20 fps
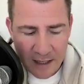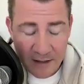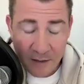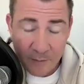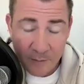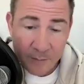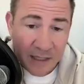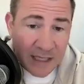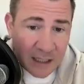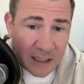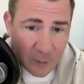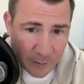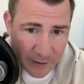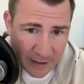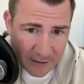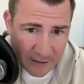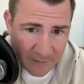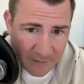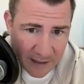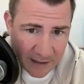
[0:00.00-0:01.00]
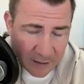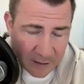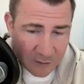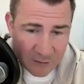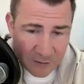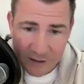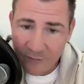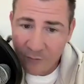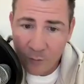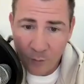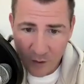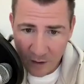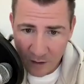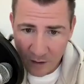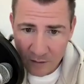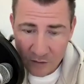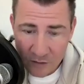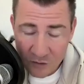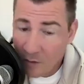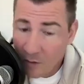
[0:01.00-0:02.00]
And the meaning we give that goes
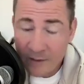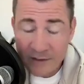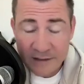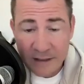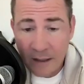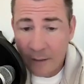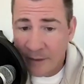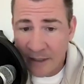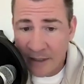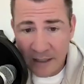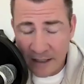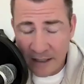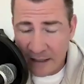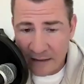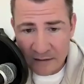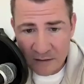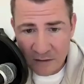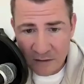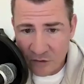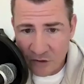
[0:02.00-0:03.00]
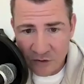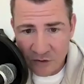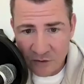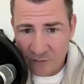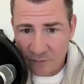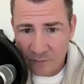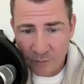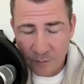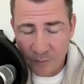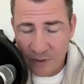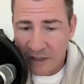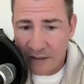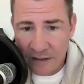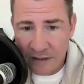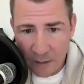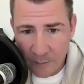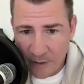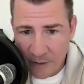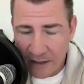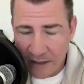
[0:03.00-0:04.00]
everywhere. So I'm a dummy and I guess I'll just be a
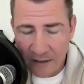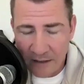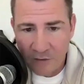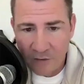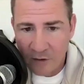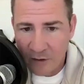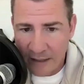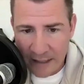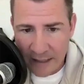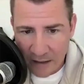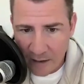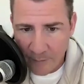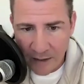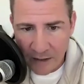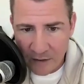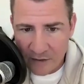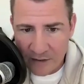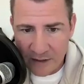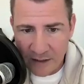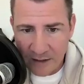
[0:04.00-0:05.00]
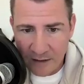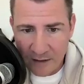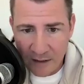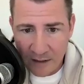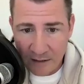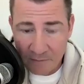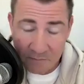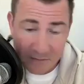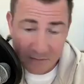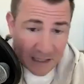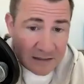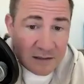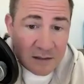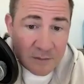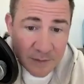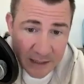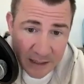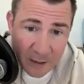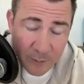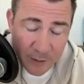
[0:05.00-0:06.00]
dummy and never amount to anything. That's
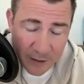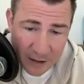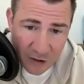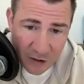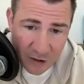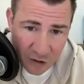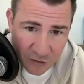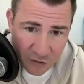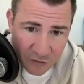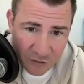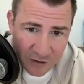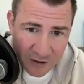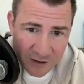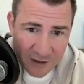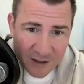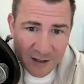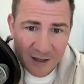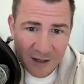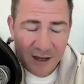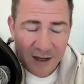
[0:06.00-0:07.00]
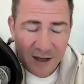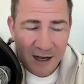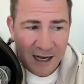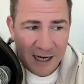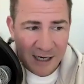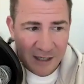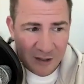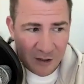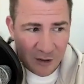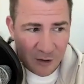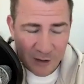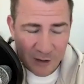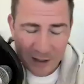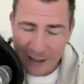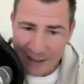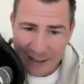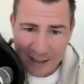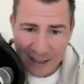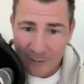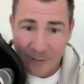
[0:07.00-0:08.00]
the meaning we could choose. I know.
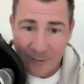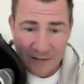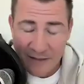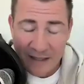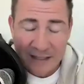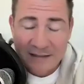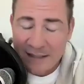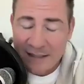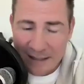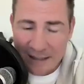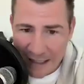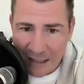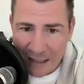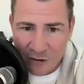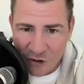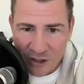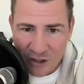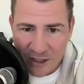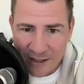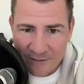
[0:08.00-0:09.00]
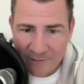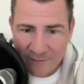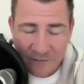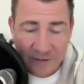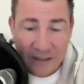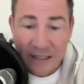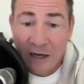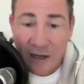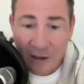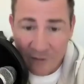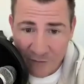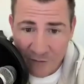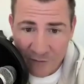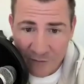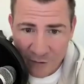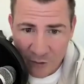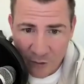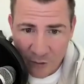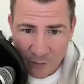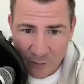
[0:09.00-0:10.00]
And again, I'm not, that's not an energy I feed off
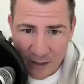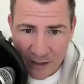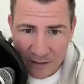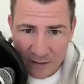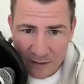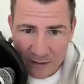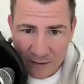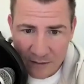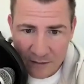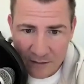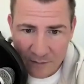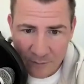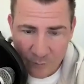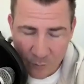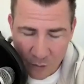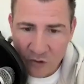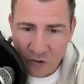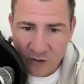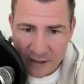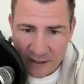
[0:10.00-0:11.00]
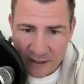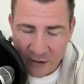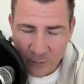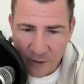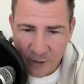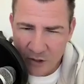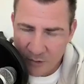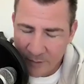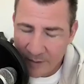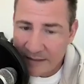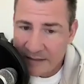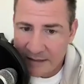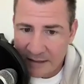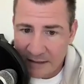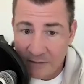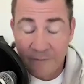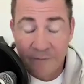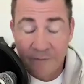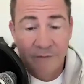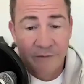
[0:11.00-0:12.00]
of. So I'm not personally experienced, but I
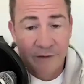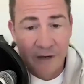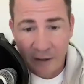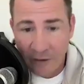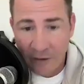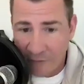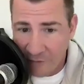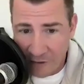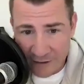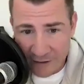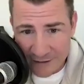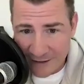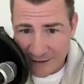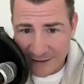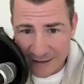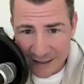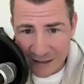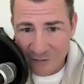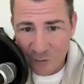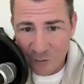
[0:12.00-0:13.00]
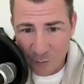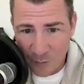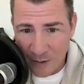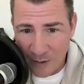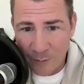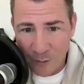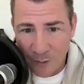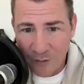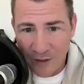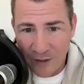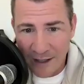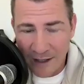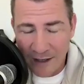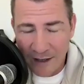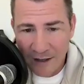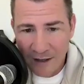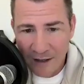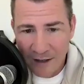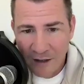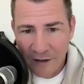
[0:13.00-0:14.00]
see some very, very successful people
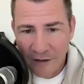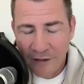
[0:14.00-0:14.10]
that